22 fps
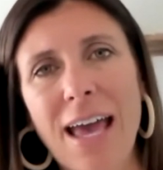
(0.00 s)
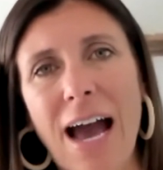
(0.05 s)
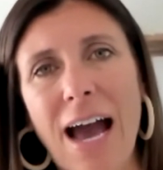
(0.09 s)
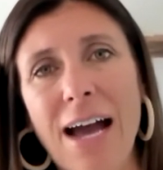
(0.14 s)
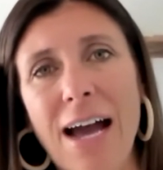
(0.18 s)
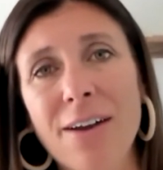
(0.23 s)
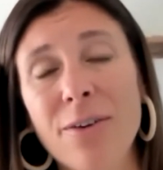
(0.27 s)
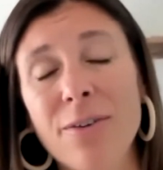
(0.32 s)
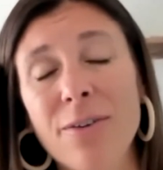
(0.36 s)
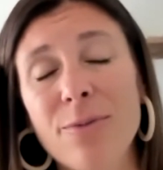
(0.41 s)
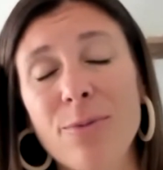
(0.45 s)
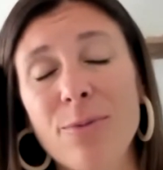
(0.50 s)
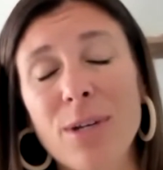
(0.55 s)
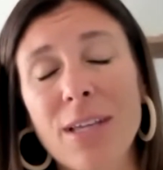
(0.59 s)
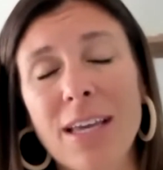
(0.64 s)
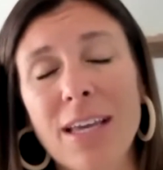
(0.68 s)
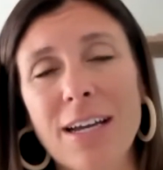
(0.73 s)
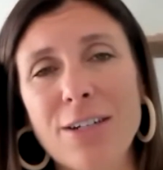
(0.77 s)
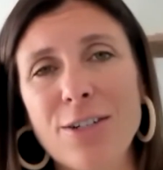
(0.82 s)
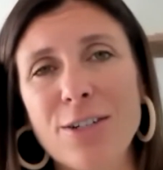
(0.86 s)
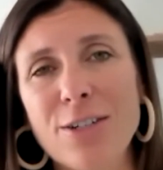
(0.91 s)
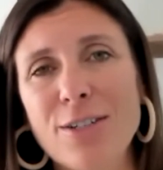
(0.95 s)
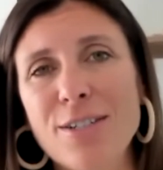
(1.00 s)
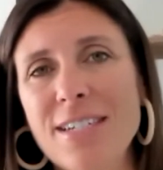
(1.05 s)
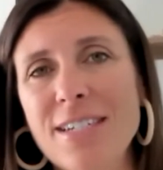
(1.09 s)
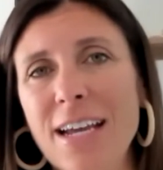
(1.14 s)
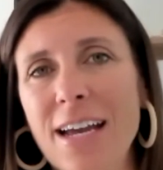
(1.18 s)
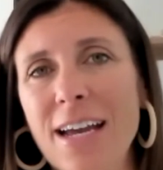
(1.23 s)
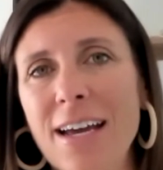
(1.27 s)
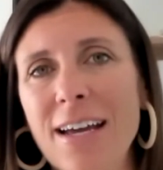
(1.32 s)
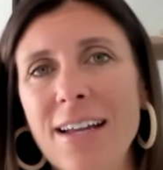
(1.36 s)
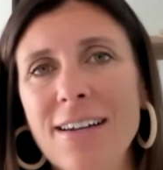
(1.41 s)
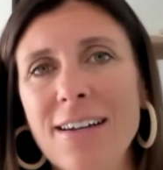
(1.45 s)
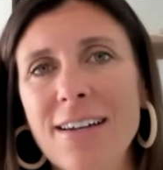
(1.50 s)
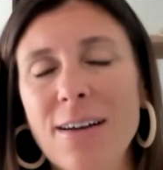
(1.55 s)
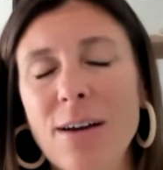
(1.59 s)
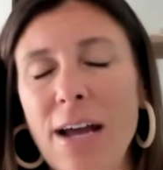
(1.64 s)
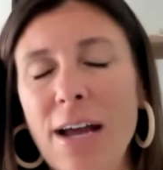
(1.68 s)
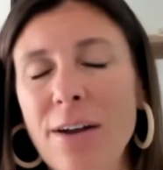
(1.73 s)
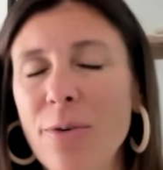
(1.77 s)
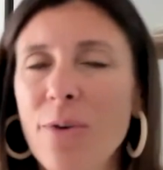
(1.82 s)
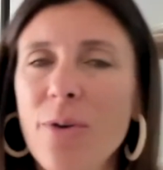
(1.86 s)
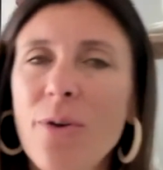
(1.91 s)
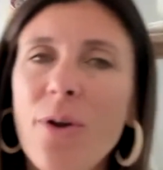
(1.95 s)
I don't really understand. I
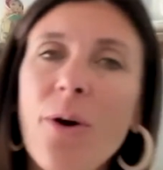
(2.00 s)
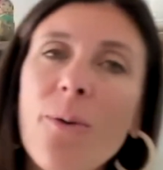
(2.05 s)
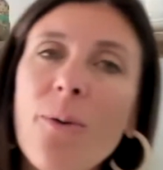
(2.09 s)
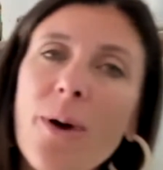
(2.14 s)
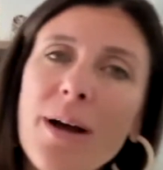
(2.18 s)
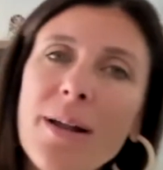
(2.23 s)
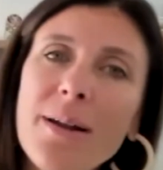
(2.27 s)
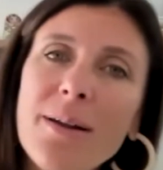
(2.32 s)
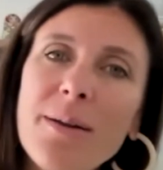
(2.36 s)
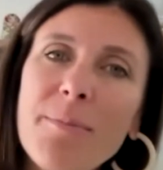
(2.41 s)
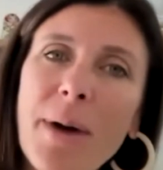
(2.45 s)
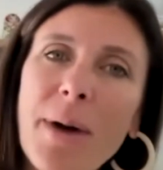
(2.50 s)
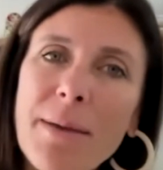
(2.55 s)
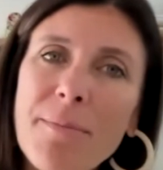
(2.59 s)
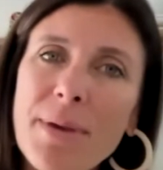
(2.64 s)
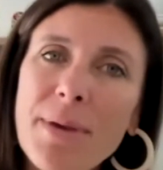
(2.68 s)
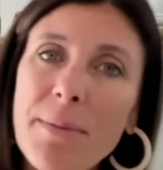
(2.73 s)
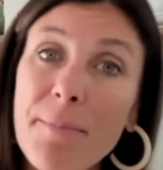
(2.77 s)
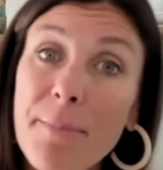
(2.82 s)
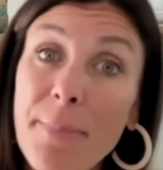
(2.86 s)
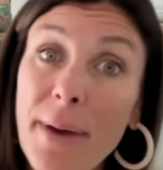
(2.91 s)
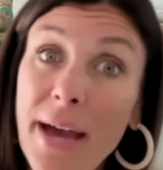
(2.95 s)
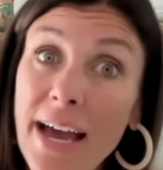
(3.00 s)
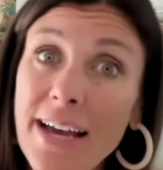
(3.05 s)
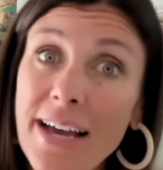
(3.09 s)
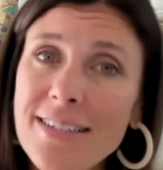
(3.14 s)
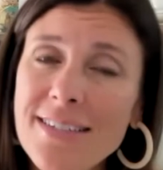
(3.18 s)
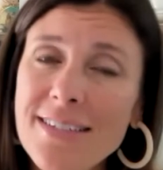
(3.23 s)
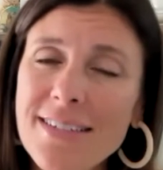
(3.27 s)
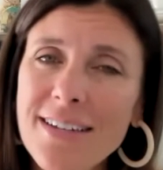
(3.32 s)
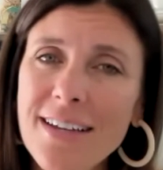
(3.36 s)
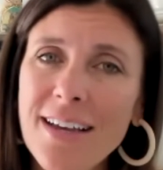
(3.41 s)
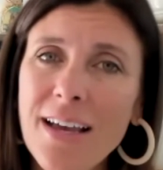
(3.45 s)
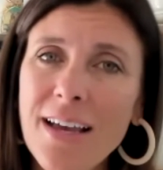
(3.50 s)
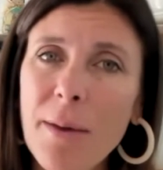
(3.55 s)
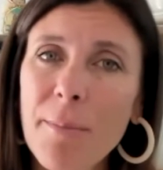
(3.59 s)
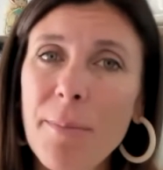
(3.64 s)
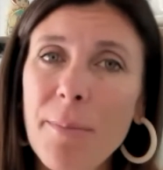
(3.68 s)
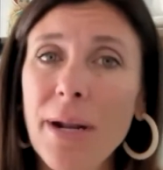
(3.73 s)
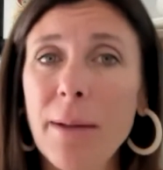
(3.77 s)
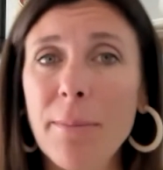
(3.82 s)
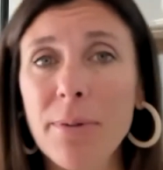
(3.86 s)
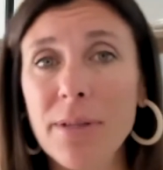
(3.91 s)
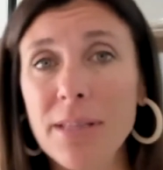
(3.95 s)
don't know what might be best,
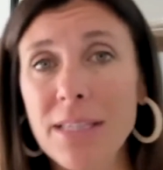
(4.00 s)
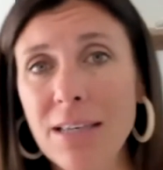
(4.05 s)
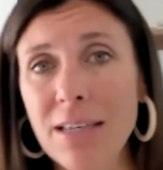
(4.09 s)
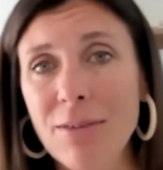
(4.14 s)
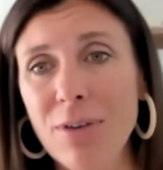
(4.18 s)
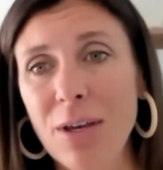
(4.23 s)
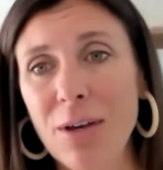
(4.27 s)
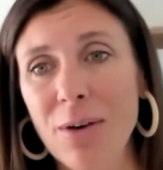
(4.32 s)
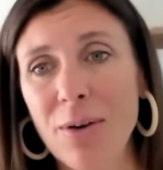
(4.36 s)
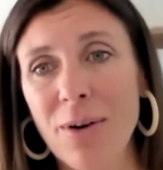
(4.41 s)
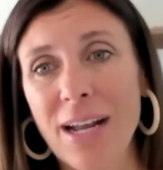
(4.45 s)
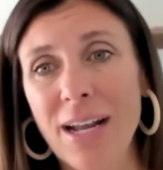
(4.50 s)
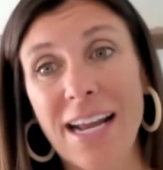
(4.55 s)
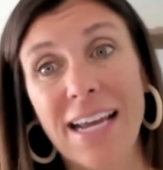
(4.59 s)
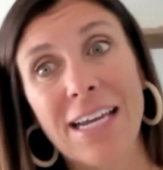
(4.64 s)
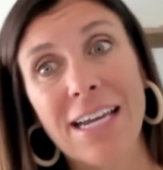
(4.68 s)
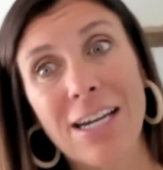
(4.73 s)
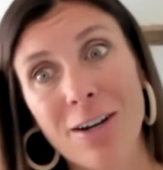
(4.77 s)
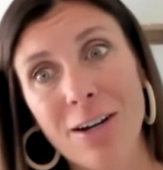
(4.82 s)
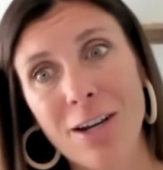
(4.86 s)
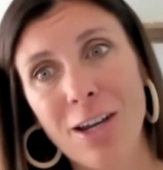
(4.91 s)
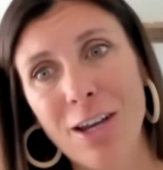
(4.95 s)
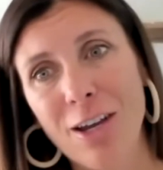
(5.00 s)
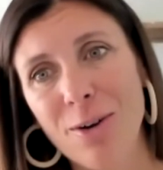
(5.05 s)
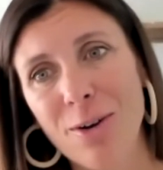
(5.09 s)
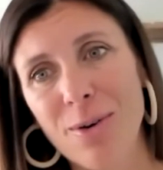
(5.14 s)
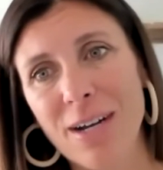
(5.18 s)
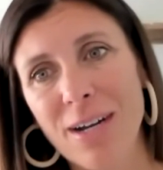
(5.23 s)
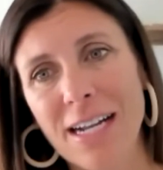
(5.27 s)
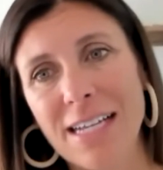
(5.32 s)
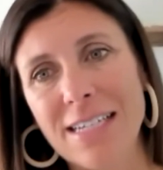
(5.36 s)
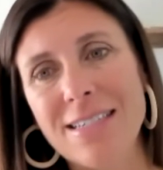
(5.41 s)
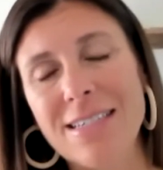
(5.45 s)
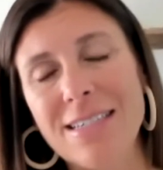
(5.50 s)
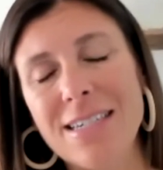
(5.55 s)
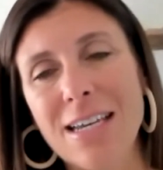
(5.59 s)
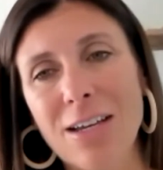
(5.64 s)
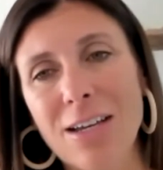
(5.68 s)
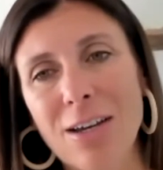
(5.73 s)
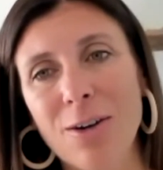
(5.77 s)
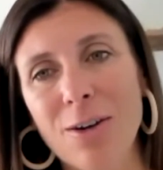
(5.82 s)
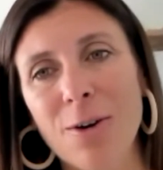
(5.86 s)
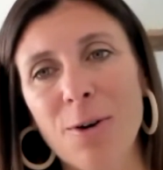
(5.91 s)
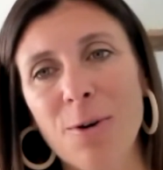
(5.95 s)
but I believe you and I hear you and I see
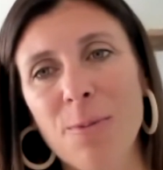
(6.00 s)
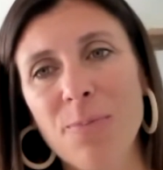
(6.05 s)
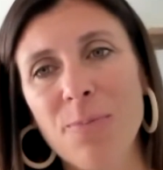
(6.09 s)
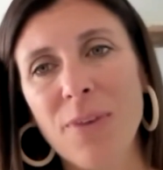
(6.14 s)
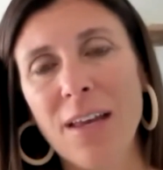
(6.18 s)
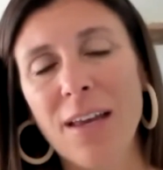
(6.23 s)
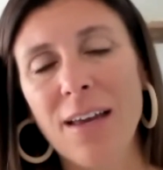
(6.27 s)
you.